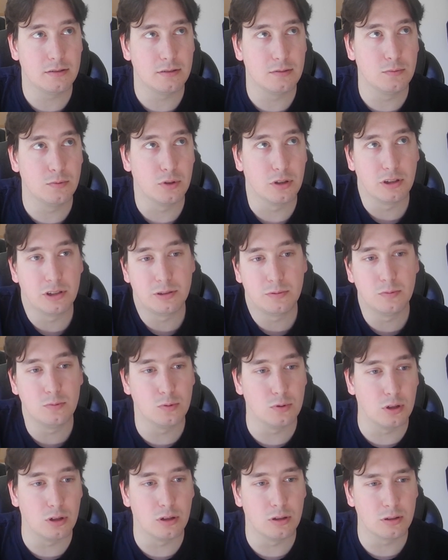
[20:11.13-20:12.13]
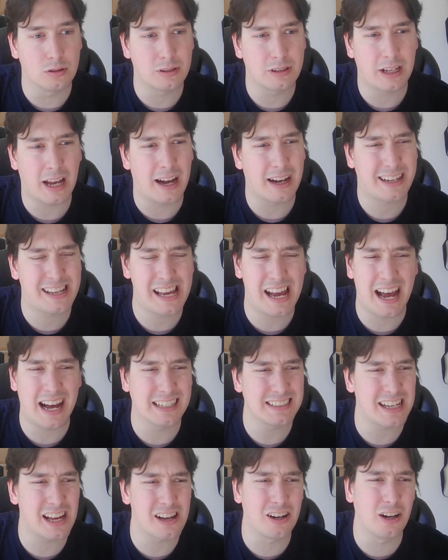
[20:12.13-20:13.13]
we'll
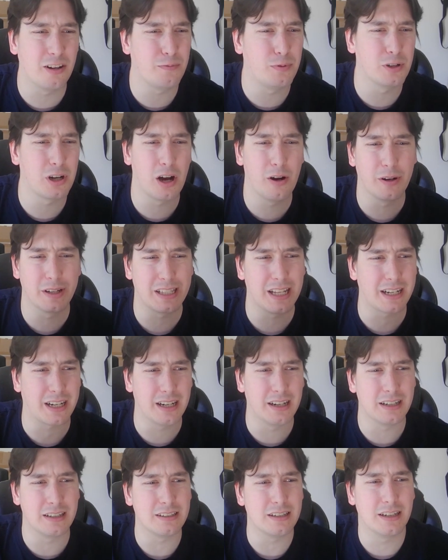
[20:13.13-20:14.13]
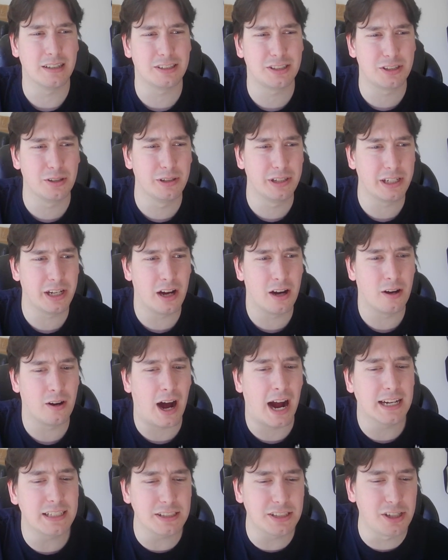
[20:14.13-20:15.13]
cast. I don't know if we'll go with, like, a studio.
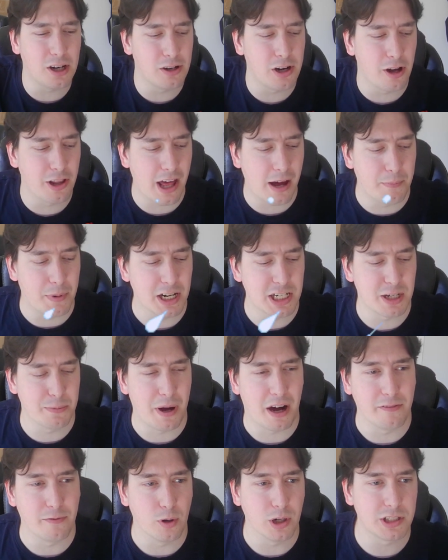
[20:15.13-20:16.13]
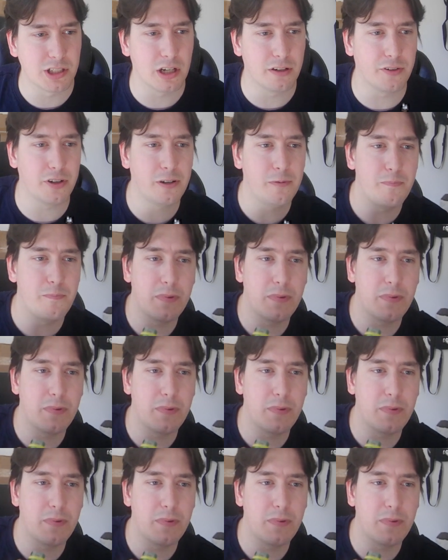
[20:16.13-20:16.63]
I just don't know that much about voiceover.